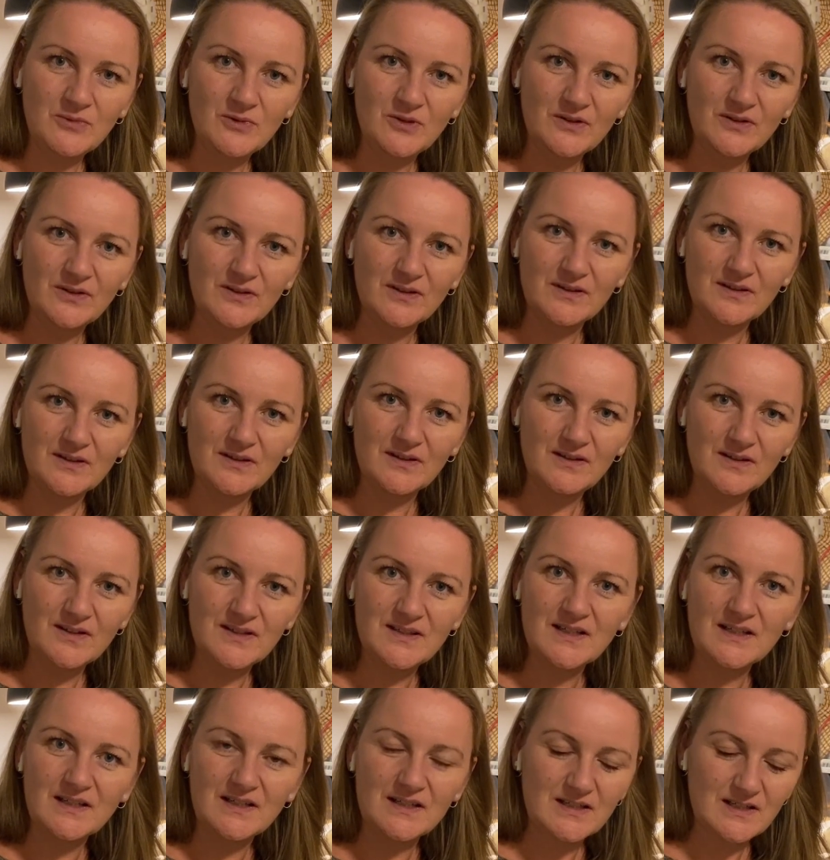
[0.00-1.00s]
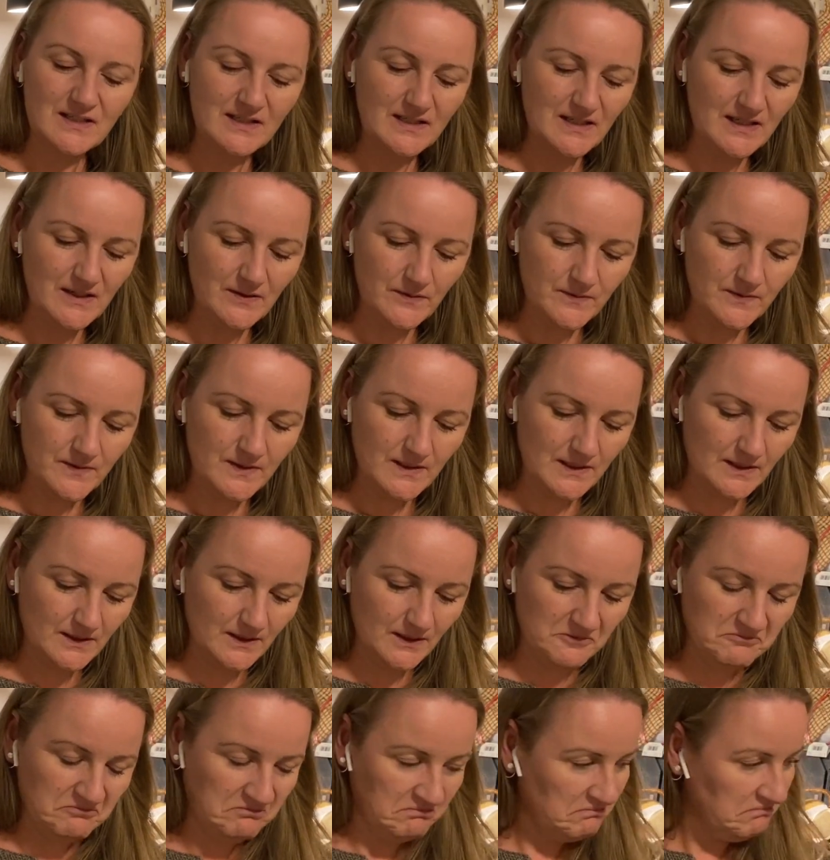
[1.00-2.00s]
on the second sleeves,
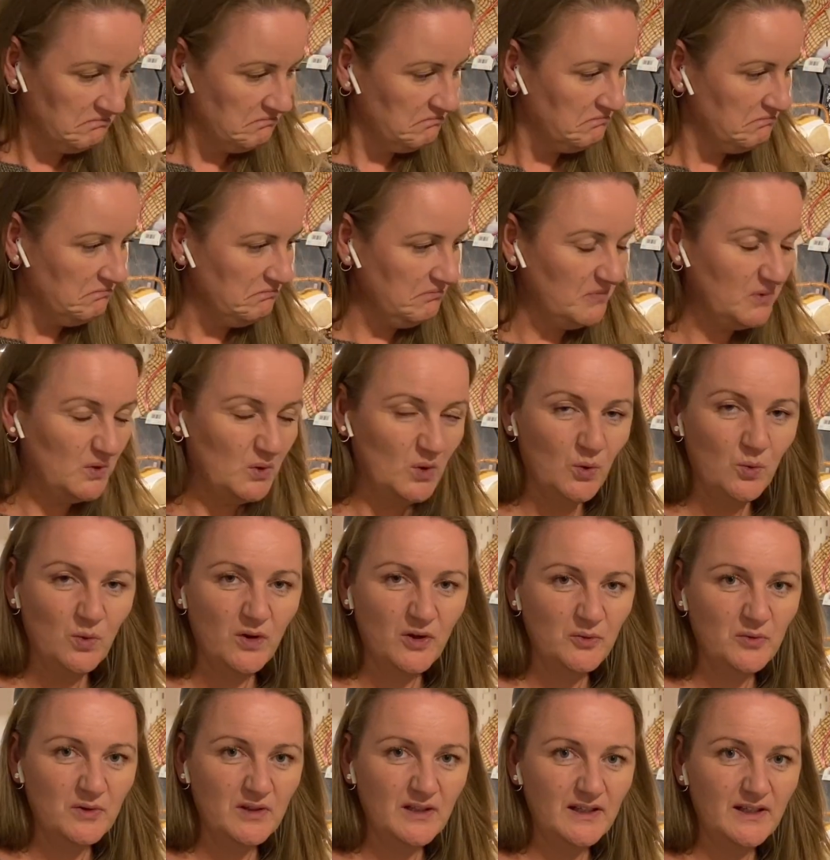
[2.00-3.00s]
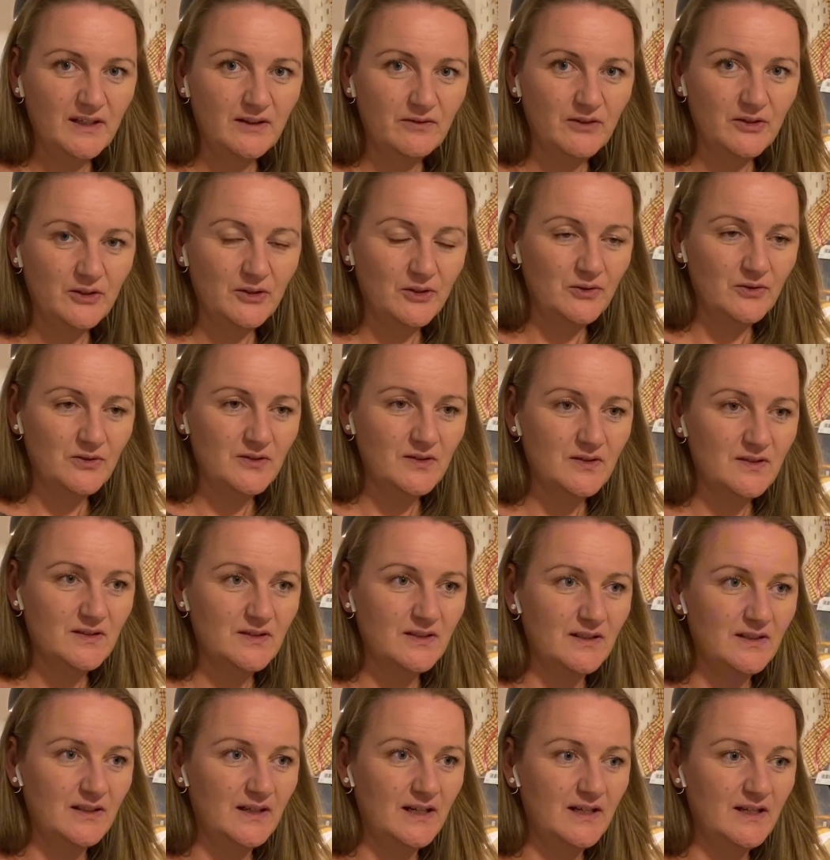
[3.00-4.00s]
and no one will ever notice
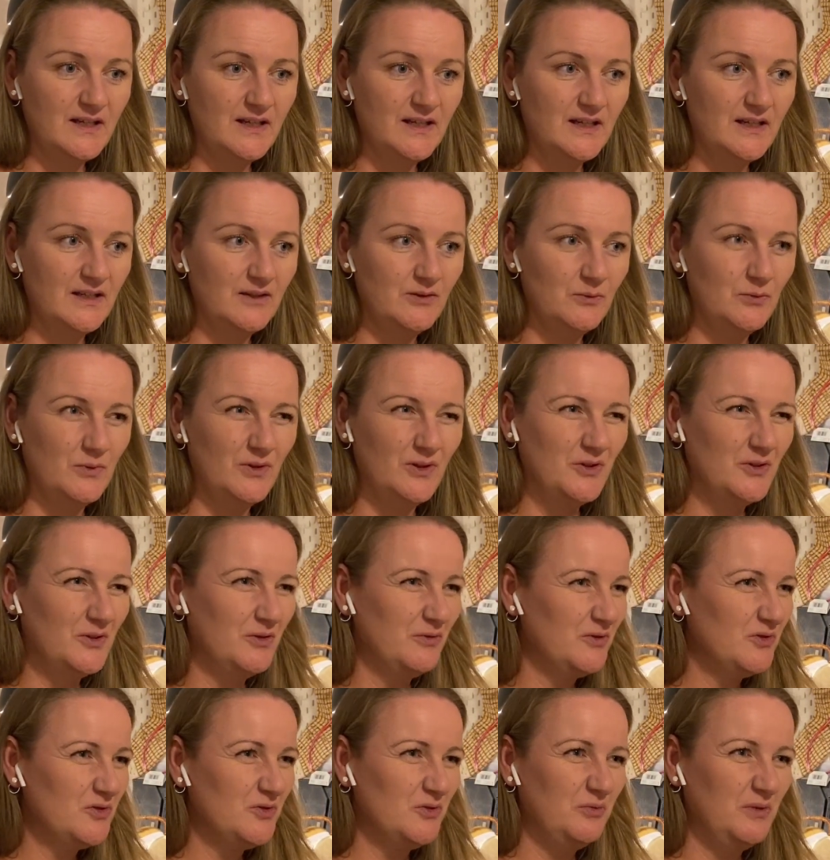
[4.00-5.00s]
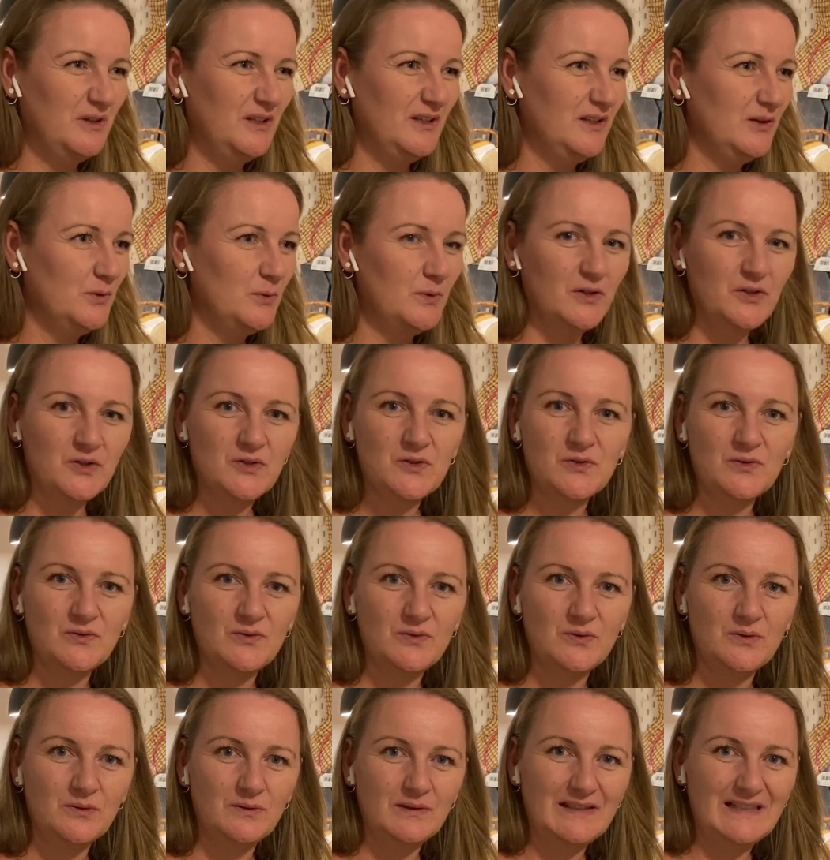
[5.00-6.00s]
that I had one or too many, one
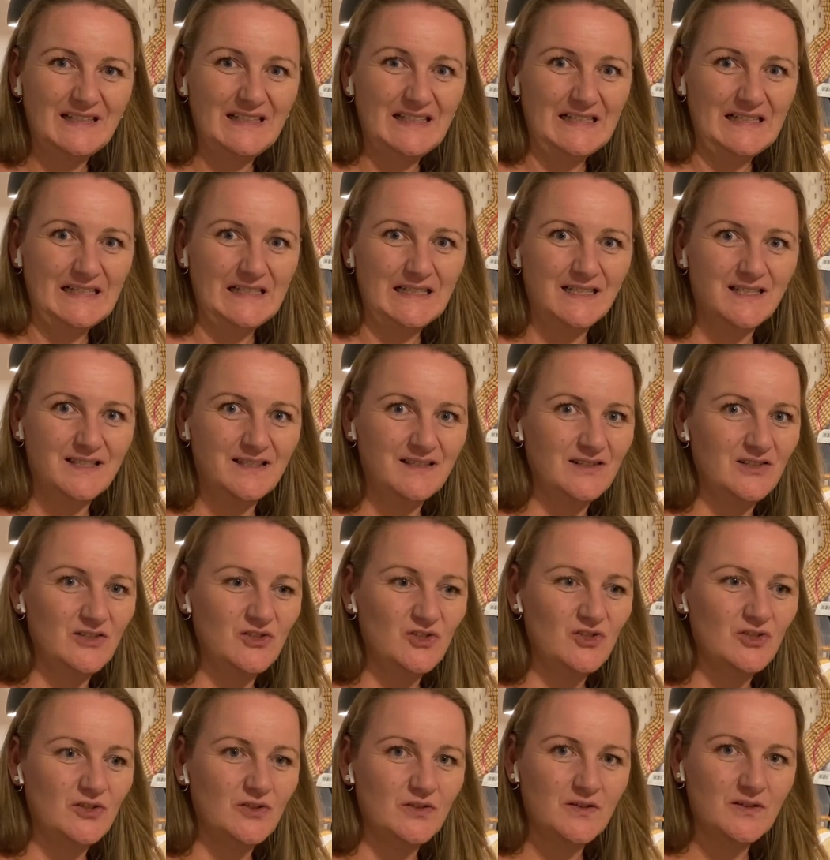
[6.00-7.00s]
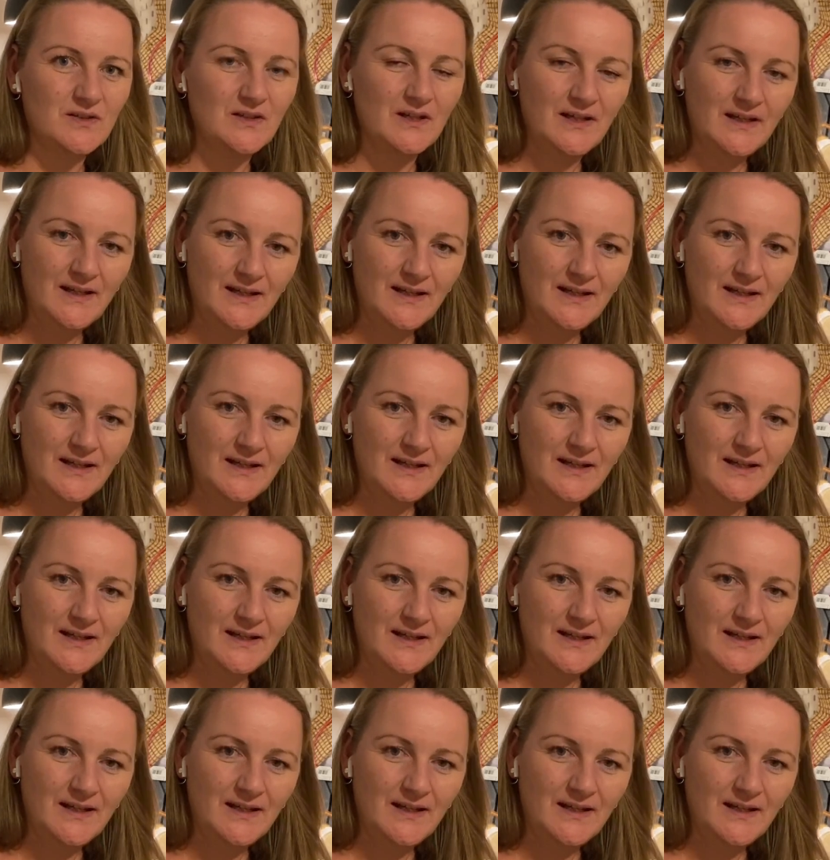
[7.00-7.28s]
too little stitches.